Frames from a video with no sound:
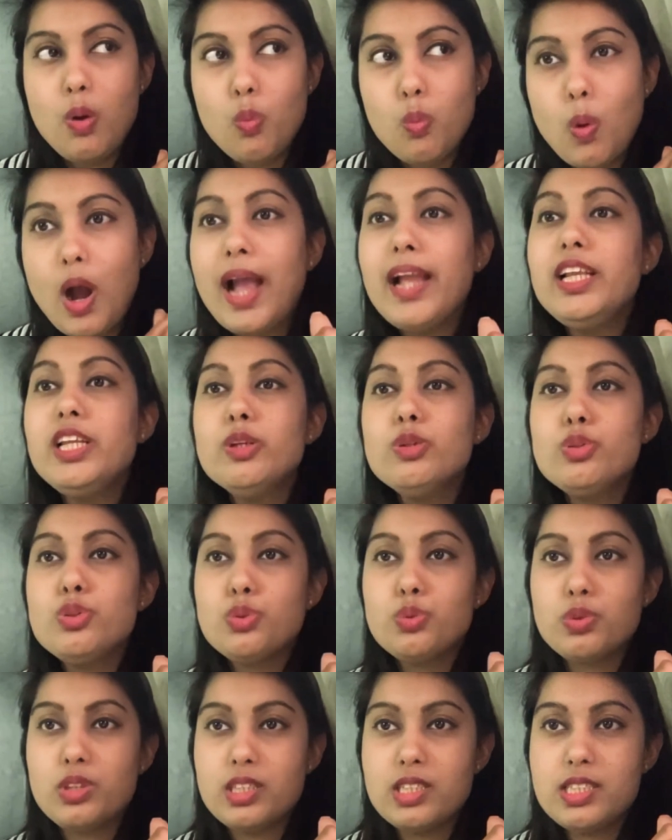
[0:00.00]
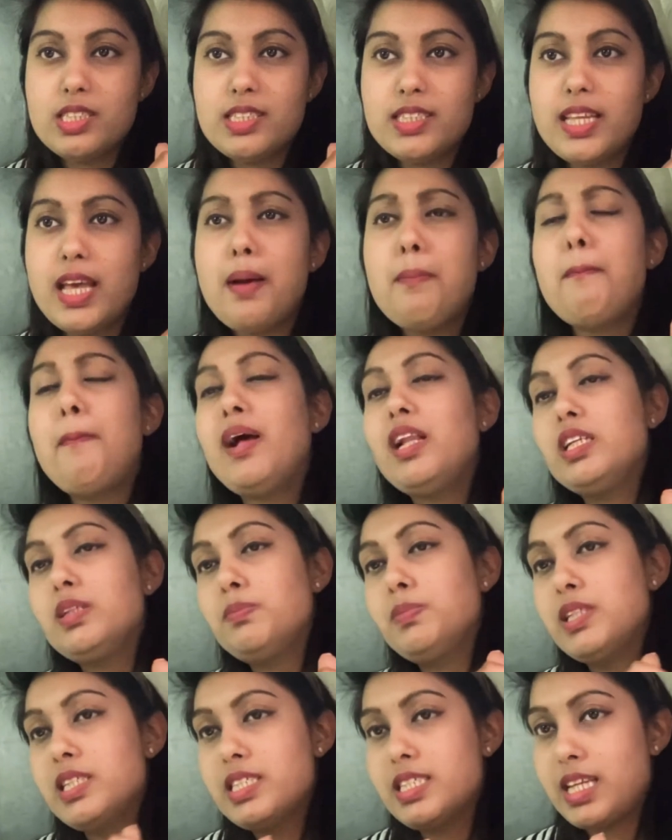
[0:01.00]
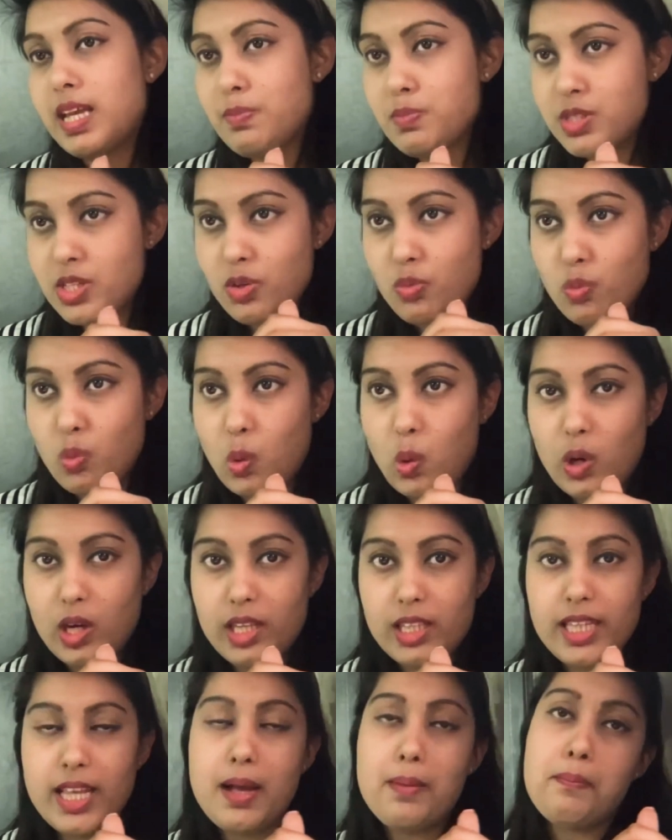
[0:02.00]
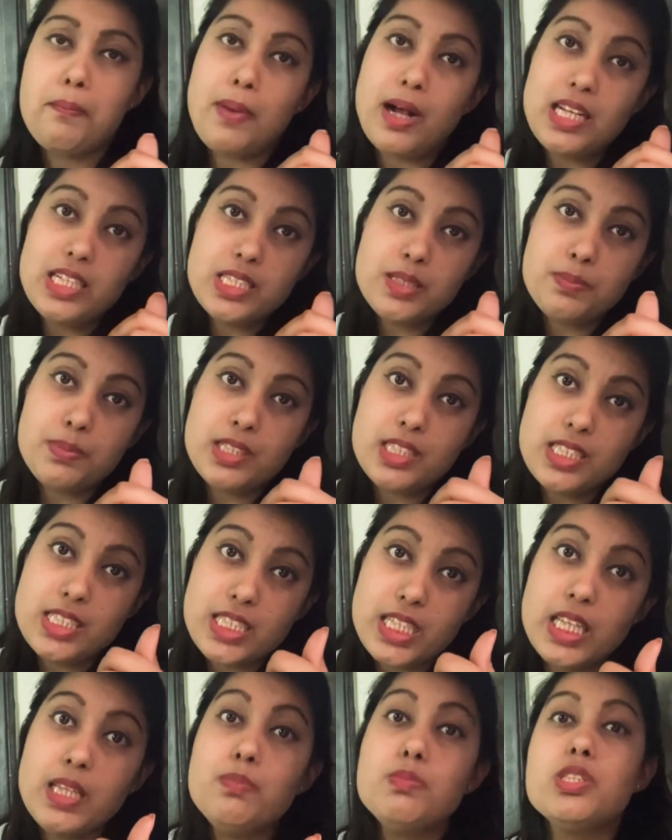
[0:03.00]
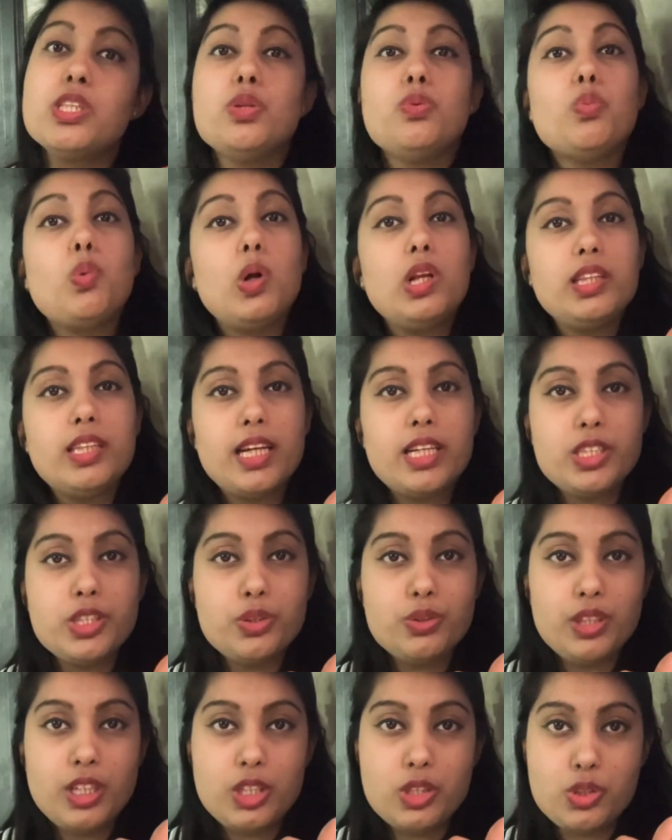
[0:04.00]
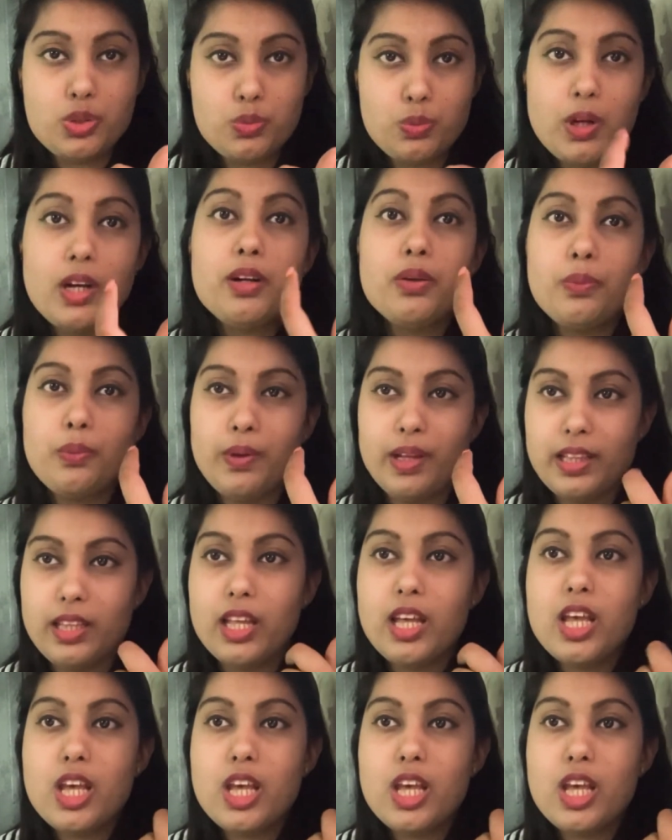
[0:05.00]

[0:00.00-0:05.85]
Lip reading: While you do this, there are multiple steps involved, there are multiple teams involved that you need to work with.